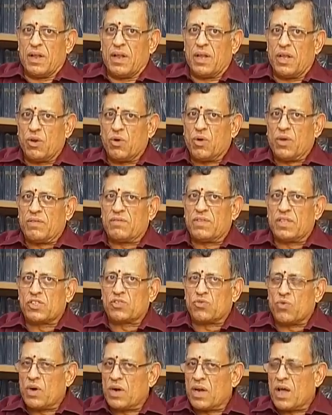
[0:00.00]
You know, if this
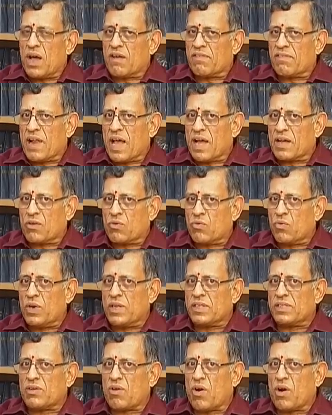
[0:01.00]
2.5 lakh
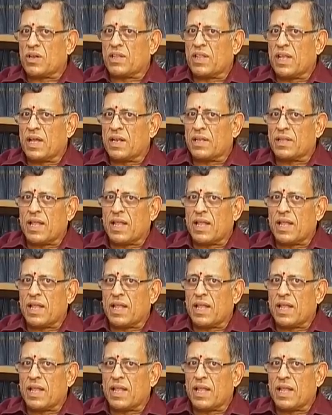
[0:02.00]
rule is not there,